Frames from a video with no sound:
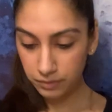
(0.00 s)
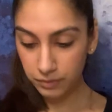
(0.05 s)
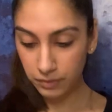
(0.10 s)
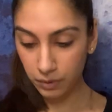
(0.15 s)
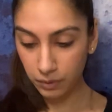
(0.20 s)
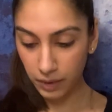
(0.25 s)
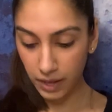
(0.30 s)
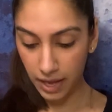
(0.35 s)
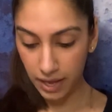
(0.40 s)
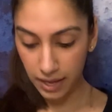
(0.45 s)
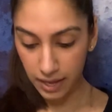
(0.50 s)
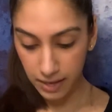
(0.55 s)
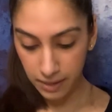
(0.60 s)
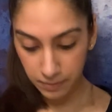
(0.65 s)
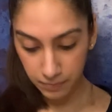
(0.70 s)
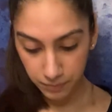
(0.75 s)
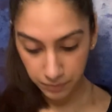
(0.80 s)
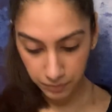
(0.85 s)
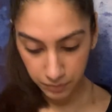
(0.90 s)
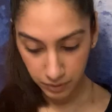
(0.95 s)
Okay,
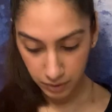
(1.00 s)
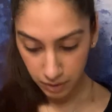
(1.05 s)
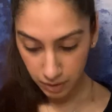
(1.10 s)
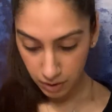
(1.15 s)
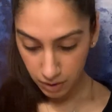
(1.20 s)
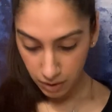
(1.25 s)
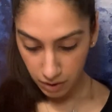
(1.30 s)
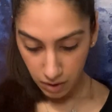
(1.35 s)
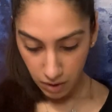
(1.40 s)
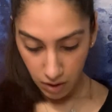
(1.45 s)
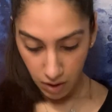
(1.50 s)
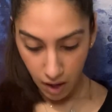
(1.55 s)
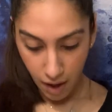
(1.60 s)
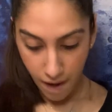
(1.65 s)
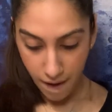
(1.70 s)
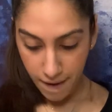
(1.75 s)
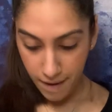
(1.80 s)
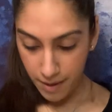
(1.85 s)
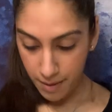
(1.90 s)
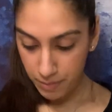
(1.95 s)

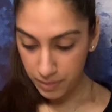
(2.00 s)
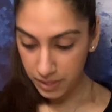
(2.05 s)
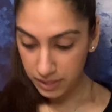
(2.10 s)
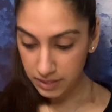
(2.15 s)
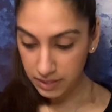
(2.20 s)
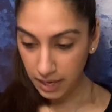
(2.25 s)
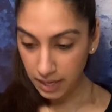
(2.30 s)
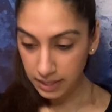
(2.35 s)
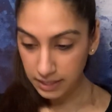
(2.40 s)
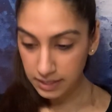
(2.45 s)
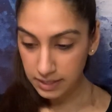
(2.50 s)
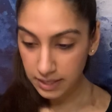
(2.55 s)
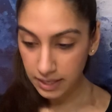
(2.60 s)
the signs